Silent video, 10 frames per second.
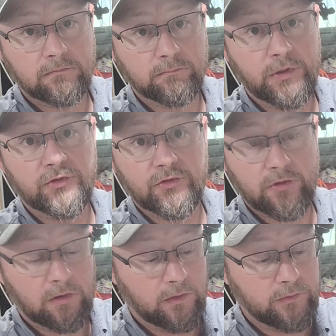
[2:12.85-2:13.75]
It means it's
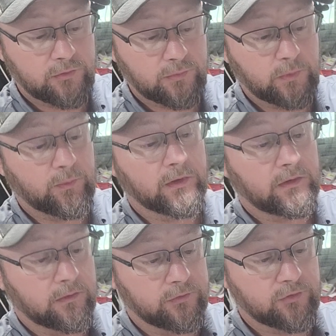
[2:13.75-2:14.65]
closed. We want a
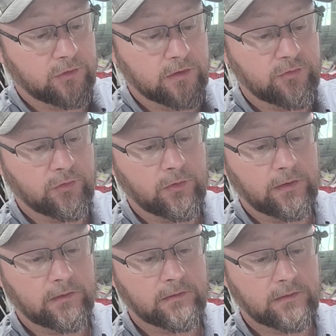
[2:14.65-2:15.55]
closed circuit so
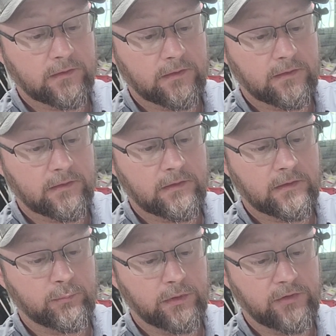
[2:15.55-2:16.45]
it
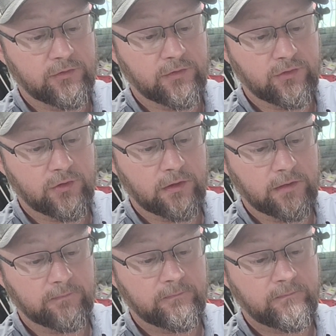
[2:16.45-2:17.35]
completes the circuit.
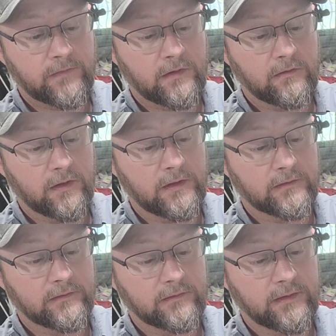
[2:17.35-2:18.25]
Right?
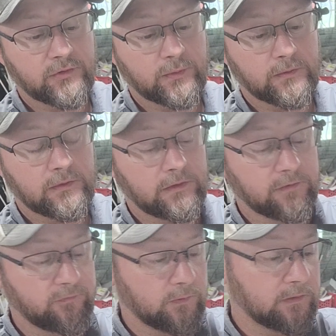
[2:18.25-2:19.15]
That's what we're
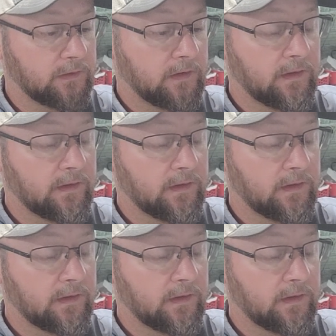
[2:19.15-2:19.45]
looking for.